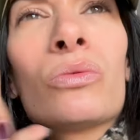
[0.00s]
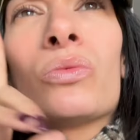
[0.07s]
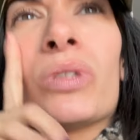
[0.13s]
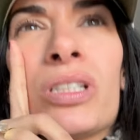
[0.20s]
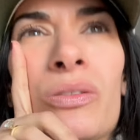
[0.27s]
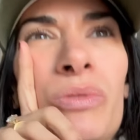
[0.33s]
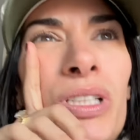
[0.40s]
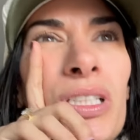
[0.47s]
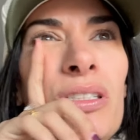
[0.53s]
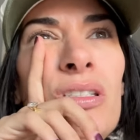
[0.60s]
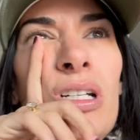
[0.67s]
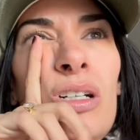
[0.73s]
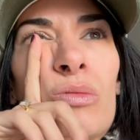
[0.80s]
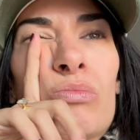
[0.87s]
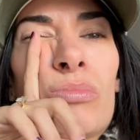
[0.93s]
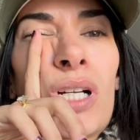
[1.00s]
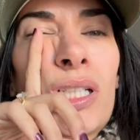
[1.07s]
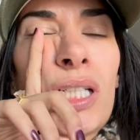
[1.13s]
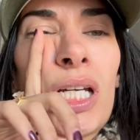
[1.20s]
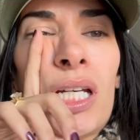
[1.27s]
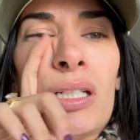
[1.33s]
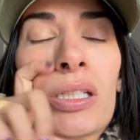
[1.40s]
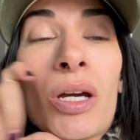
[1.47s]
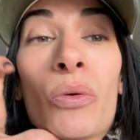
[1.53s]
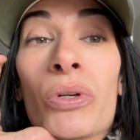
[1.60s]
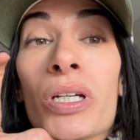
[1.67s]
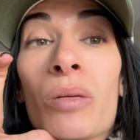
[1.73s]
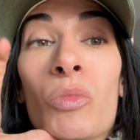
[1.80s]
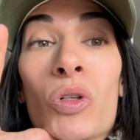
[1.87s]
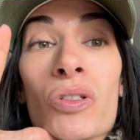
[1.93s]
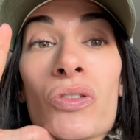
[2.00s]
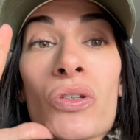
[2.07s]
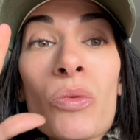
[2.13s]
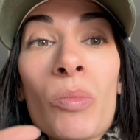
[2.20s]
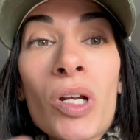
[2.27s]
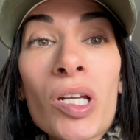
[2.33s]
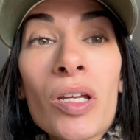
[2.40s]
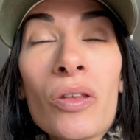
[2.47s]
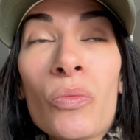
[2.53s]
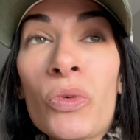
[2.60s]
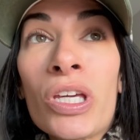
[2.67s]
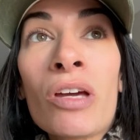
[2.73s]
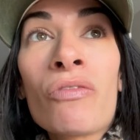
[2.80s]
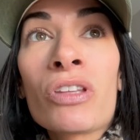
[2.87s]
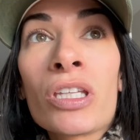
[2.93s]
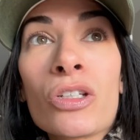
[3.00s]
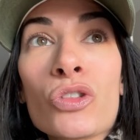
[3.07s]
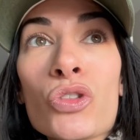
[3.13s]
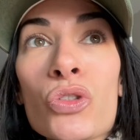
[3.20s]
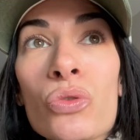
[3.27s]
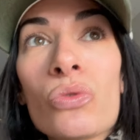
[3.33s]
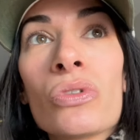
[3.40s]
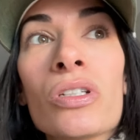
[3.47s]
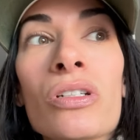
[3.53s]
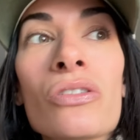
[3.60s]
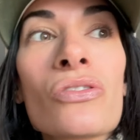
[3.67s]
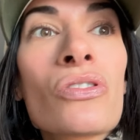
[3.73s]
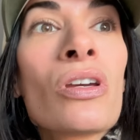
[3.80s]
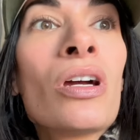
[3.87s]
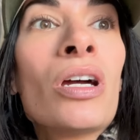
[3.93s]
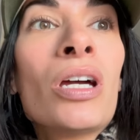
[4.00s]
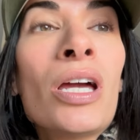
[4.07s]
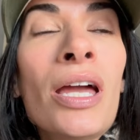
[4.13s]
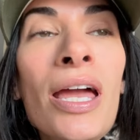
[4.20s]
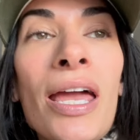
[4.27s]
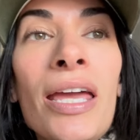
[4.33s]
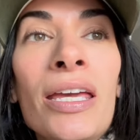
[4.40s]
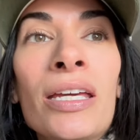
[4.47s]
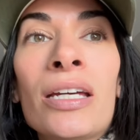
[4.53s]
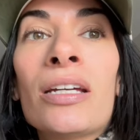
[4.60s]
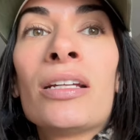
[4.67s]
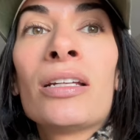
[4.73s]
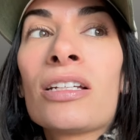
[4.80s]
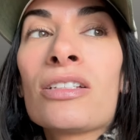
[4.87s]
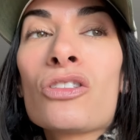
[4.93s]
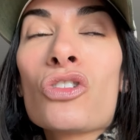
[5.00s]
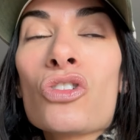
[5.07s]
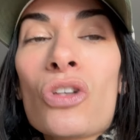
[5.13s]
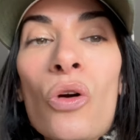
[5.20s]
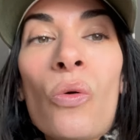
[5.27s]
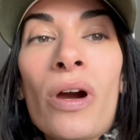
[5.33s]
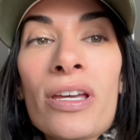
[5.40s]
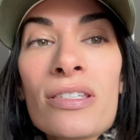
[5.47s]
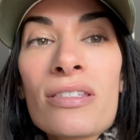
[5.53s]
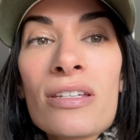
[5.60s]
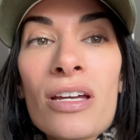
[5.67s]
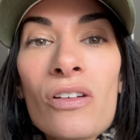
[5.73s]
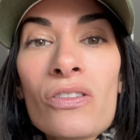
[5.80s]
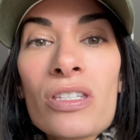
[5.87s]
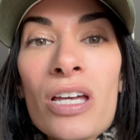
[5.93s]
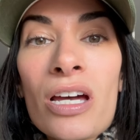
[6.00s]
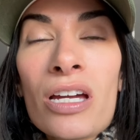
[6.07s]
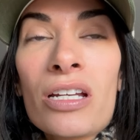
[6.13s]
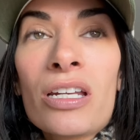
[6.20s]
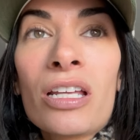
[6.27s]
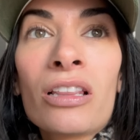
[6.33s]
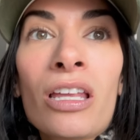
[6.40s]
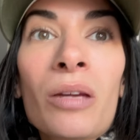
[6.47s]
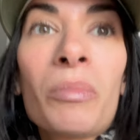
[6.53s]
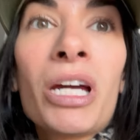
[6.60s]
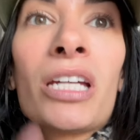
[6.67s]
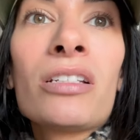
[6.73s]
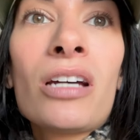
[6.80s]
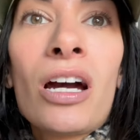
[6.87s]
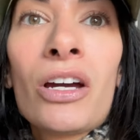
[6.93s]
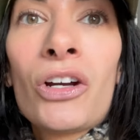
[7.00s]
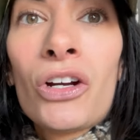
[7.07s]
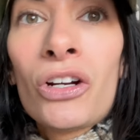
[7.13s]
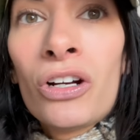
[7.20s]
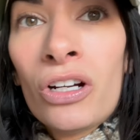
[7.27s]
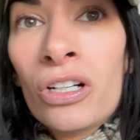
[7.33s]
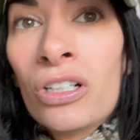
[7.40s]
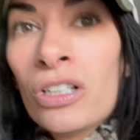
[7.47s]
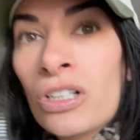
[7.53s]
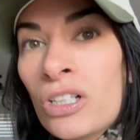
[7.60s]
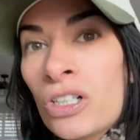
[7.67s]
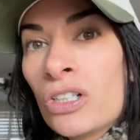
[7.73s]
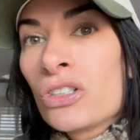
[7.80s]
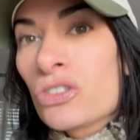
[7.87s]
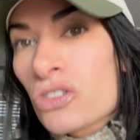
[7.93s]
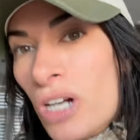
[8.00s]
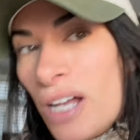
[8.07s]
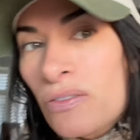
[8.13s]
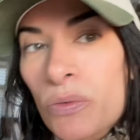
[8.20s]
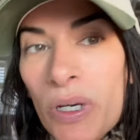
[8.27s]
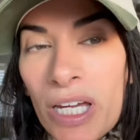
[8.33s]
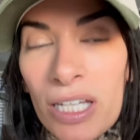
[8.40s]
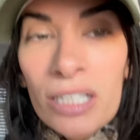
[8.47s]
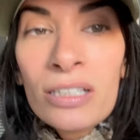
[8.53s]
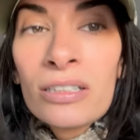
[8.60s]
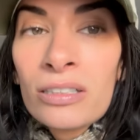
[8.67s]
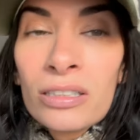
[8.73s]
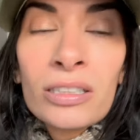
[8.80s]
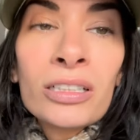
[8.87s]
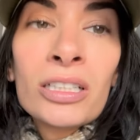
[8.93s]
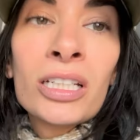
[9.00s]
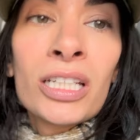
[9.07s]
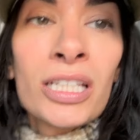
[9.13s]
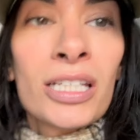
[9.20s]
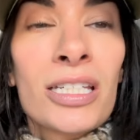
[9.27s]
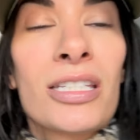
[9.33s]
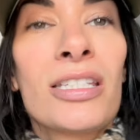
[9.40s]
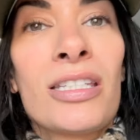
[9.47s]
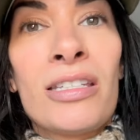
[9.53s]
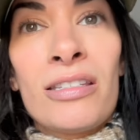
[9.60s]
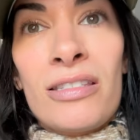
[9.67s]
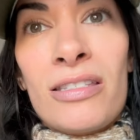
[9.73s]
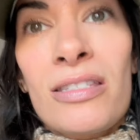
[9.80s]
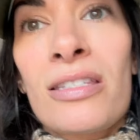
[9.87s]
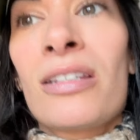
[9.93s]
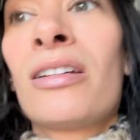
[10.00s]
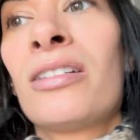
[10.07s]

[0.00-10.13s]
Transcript: When did we get snow? Monday? Yeah, we got more snow Monday than we have in like two years. And it's so icy outside, and like my entire driveway is,